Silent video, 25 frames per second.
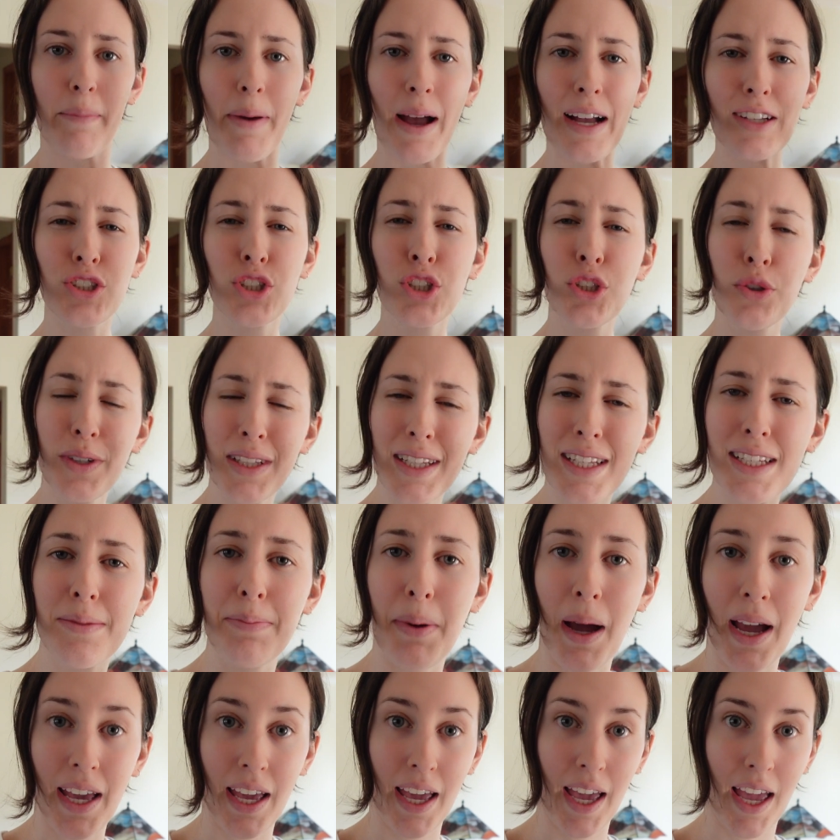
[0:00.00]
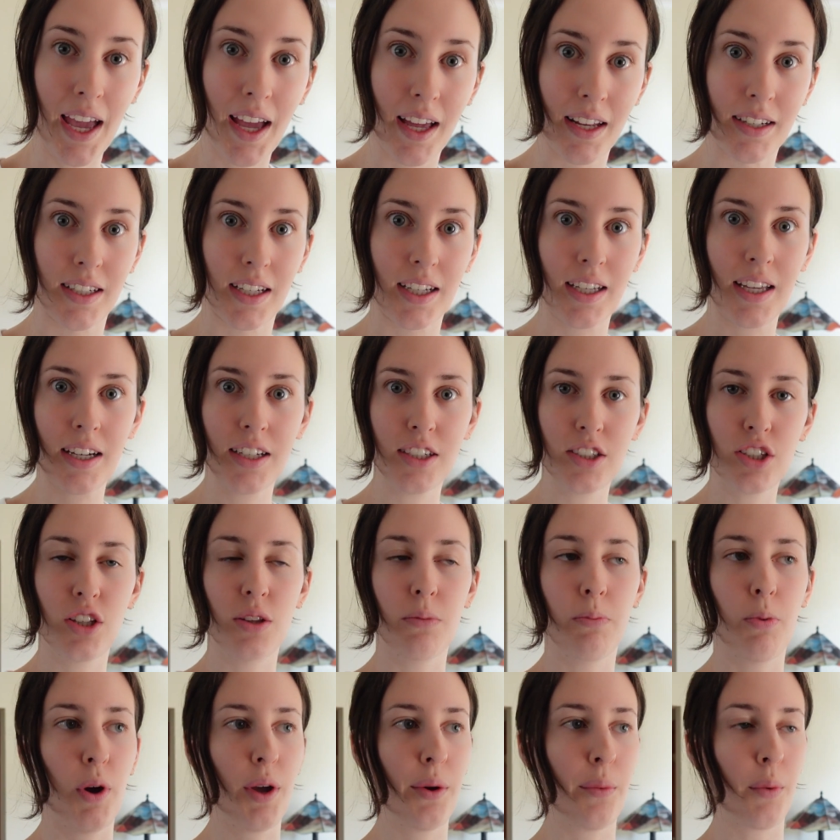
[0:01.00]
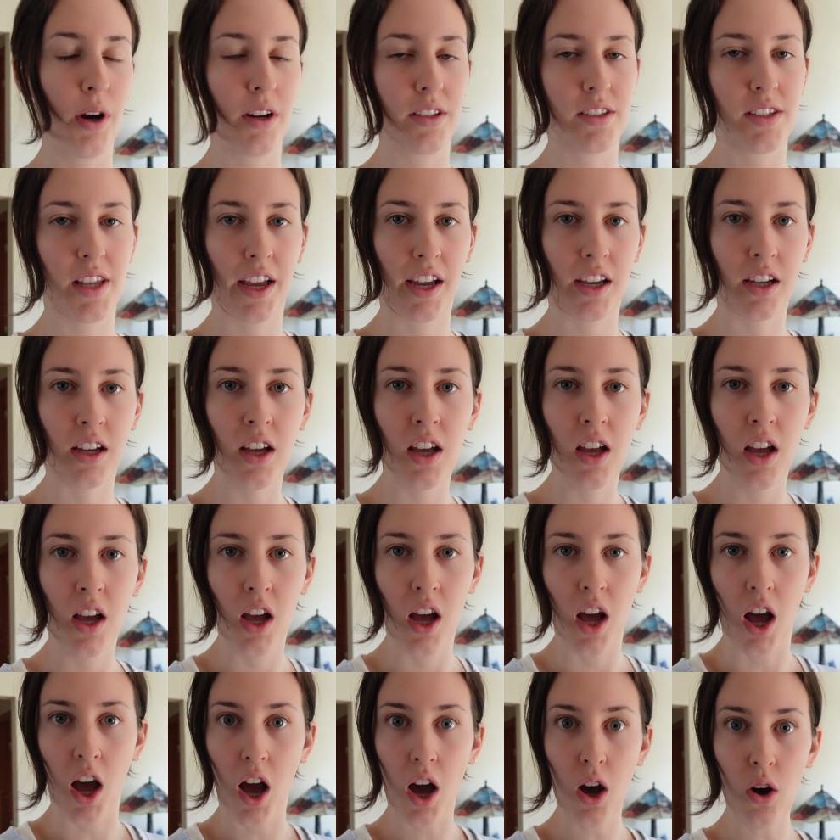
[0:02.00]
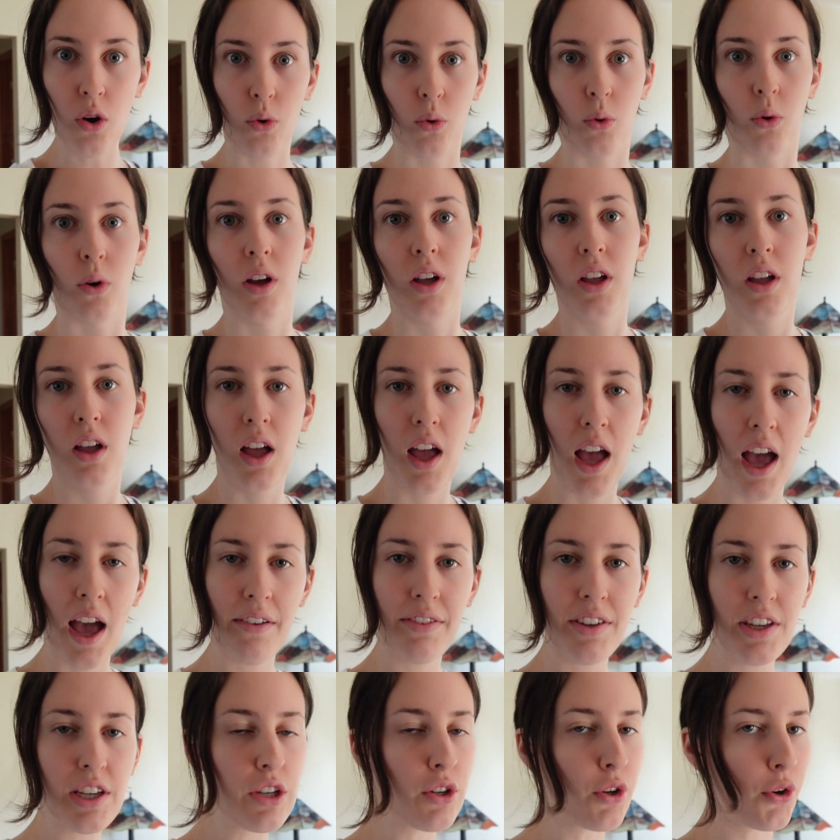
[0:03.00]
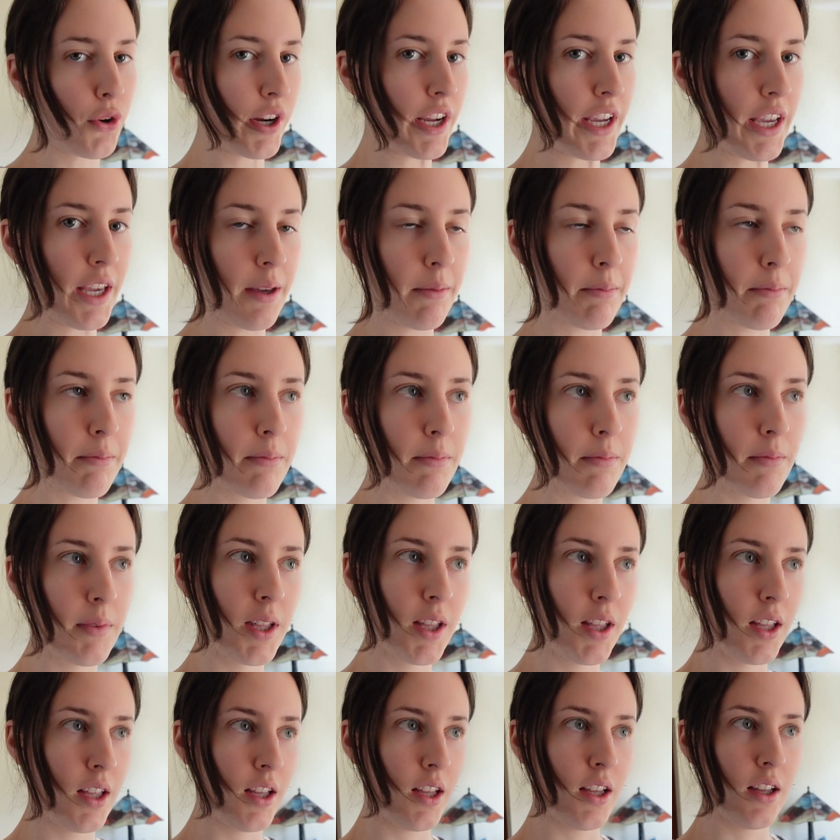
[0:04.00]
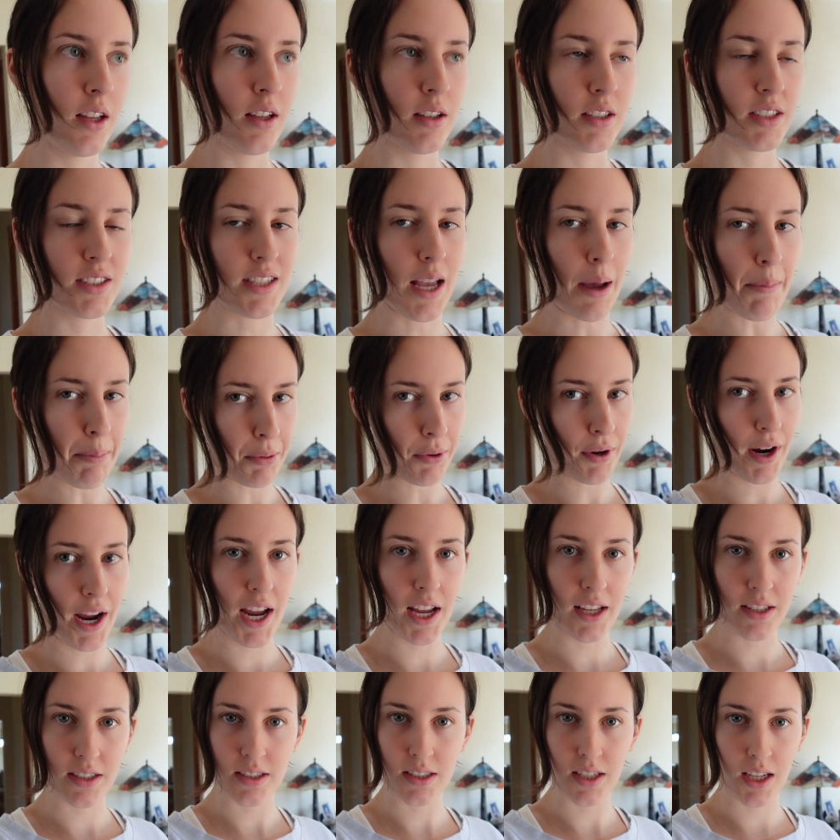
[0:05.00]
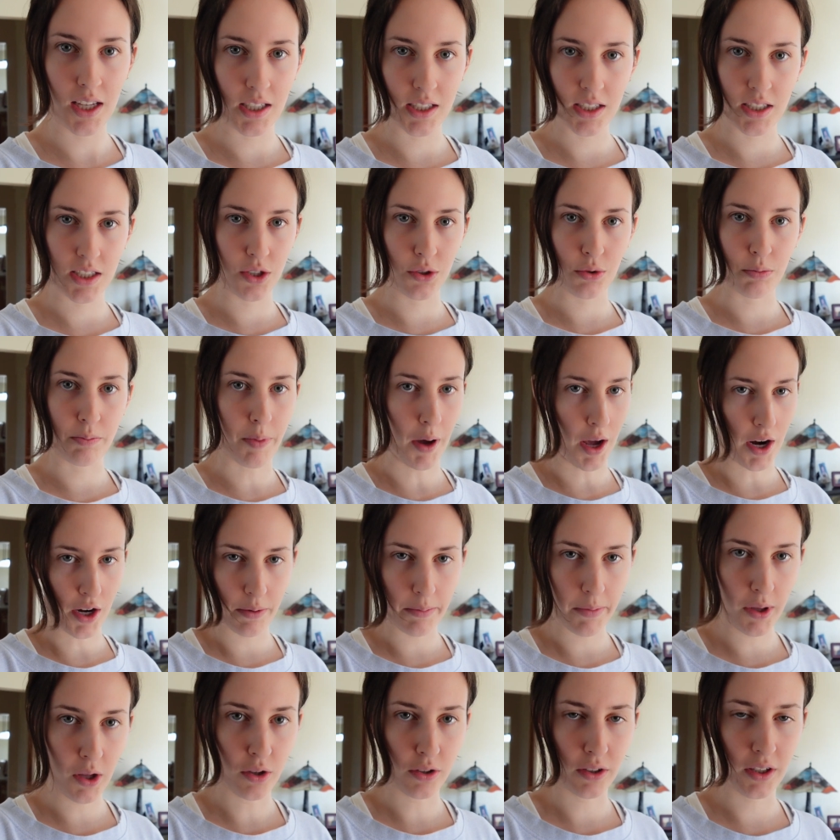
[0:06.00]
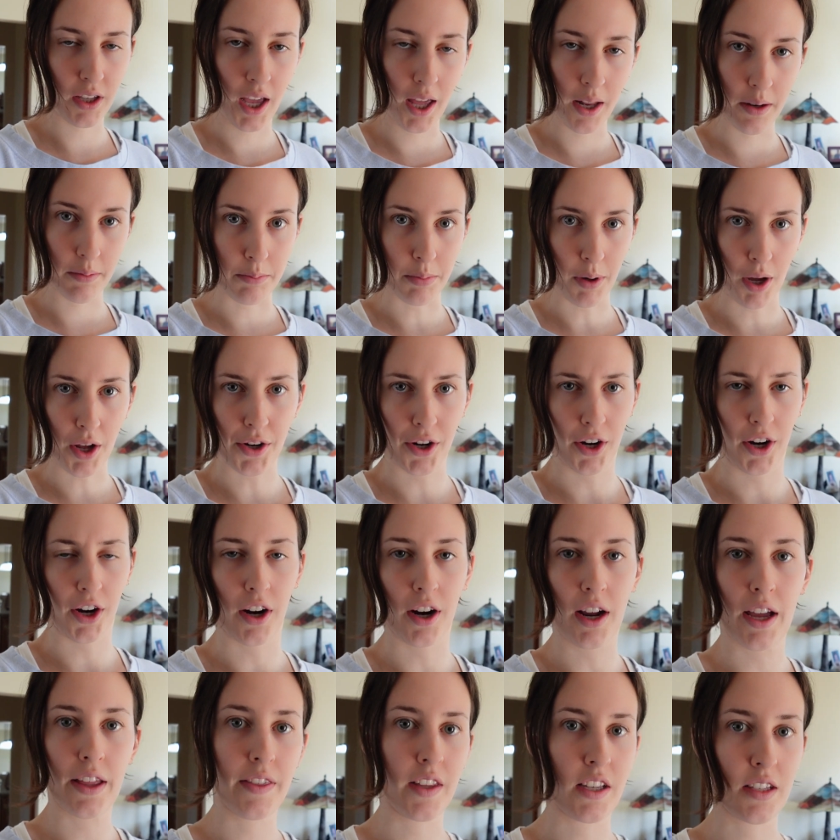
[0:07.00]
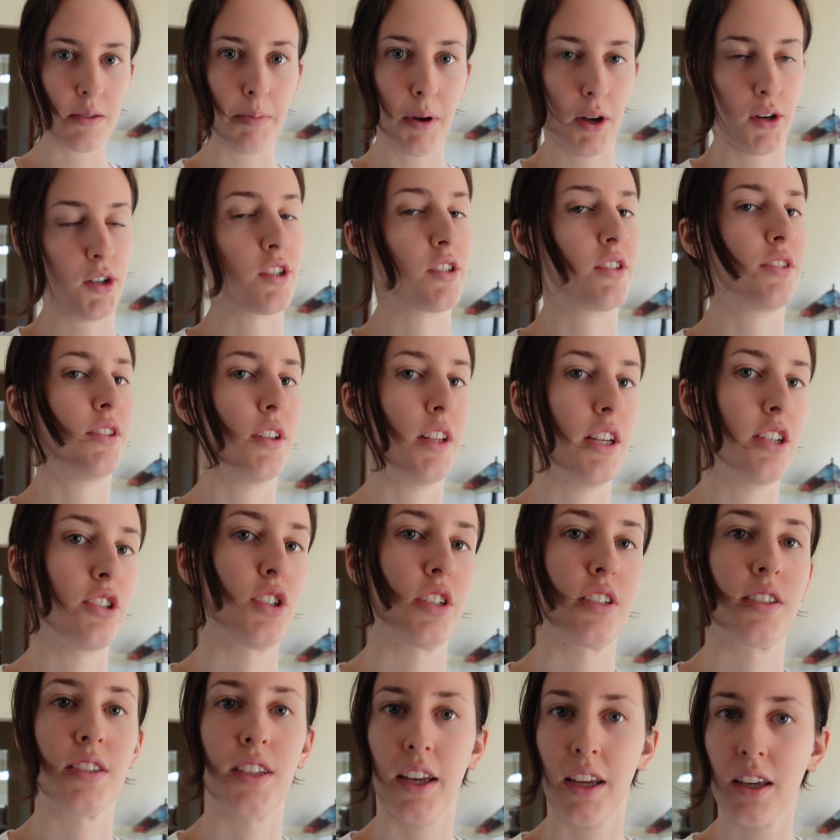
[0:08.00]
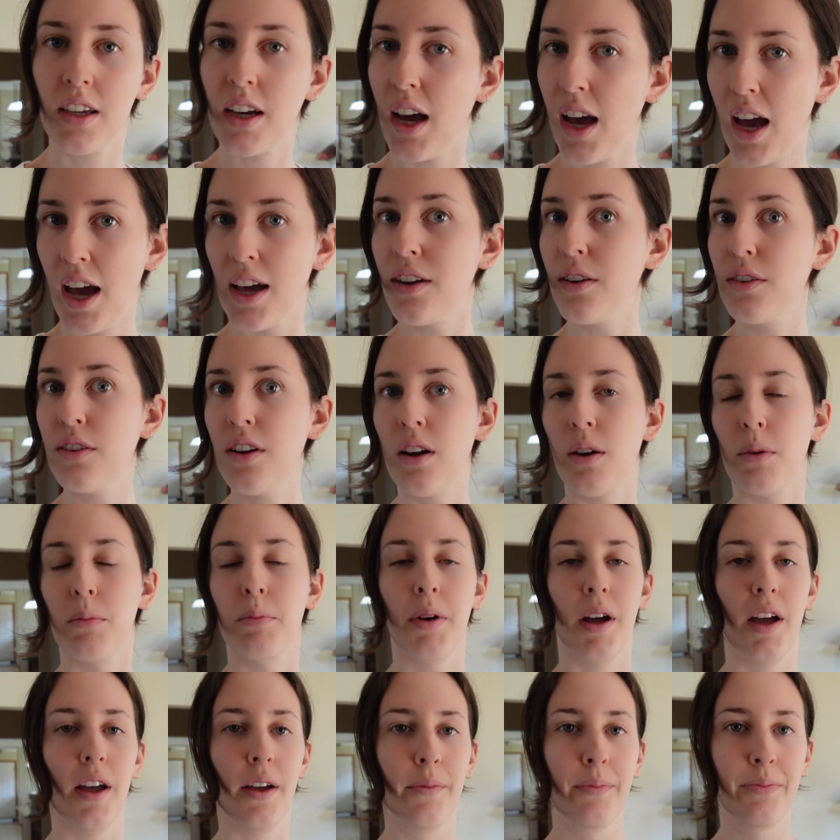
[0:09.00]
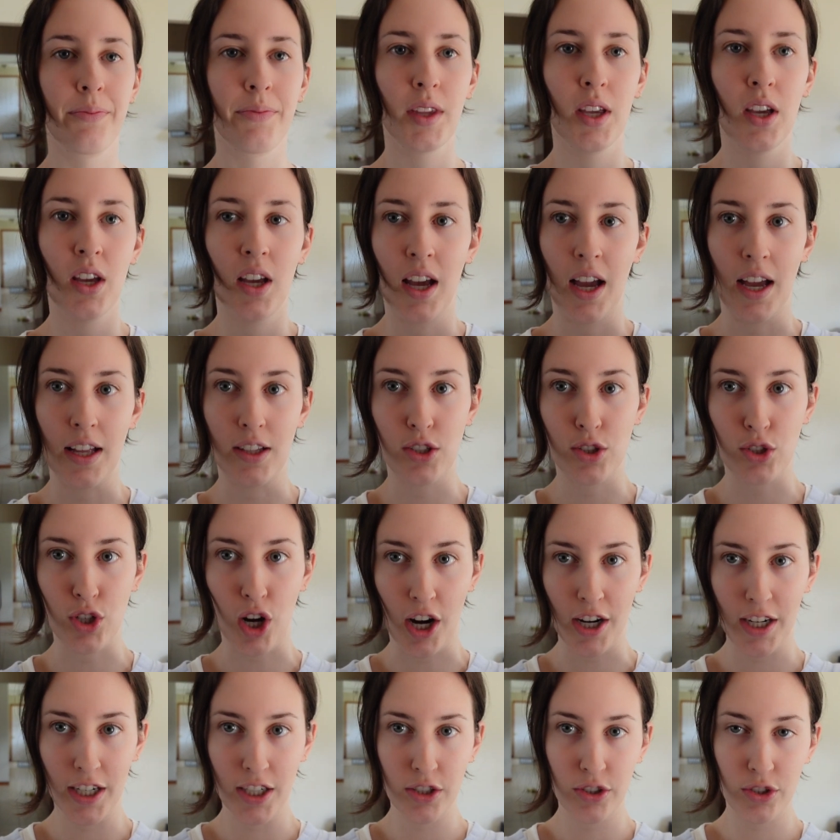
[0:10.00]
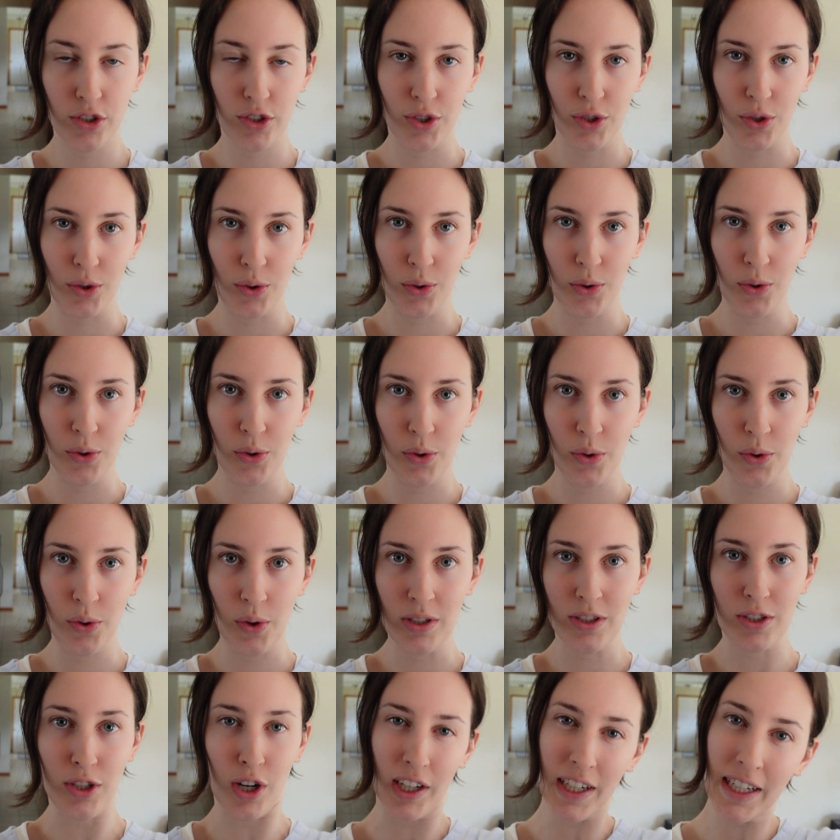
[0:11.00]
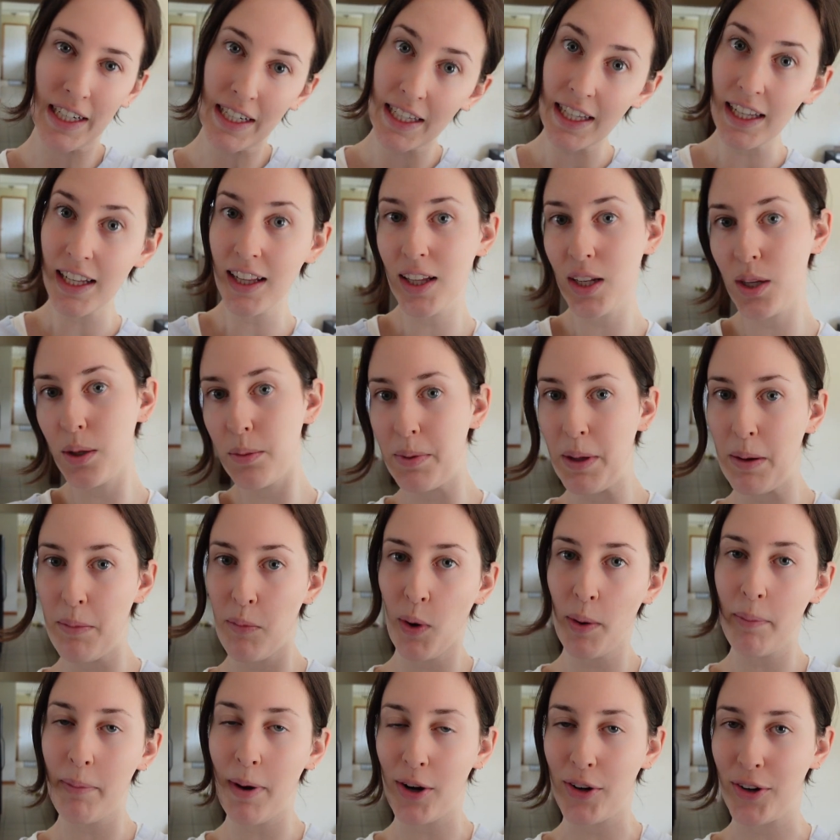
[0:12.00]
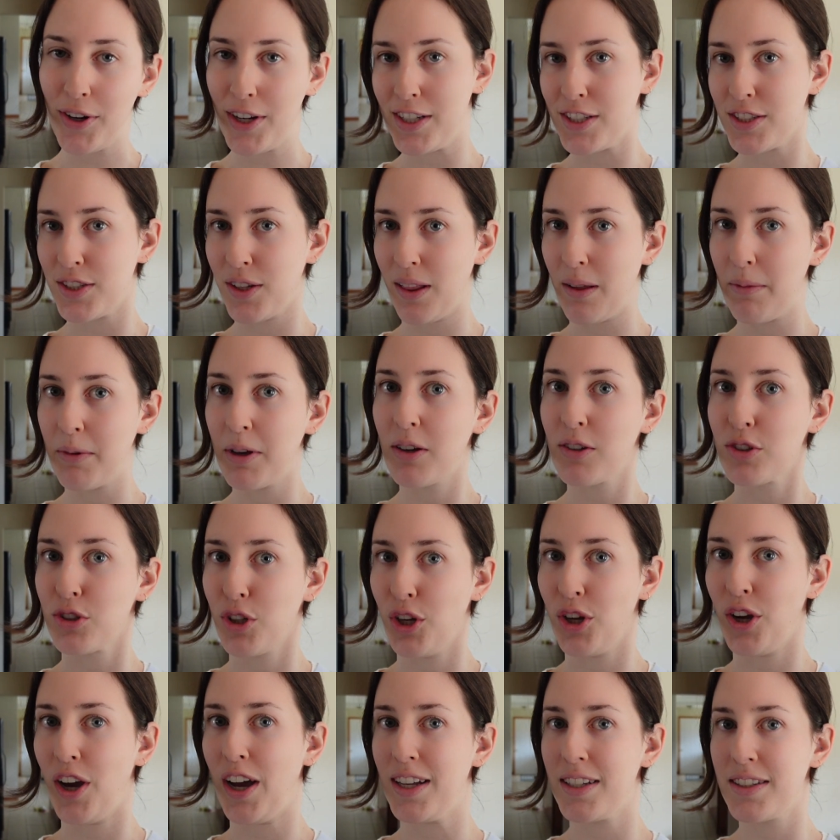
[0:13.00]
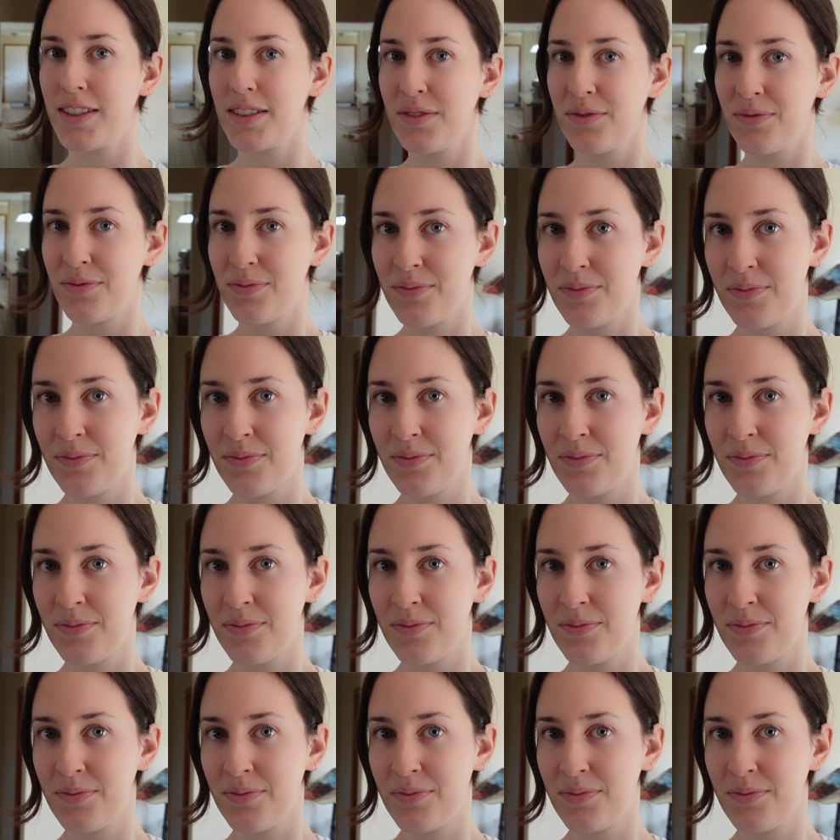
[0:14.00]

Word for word: Imagine doing this by hand and getting to the point where it's like, oh, heavy cream separates into buttermilk and butter, and this butter's delicious. Like, I don't know, but it's starting to, it's starting to get a little bit more buttery, so let me go show you guys.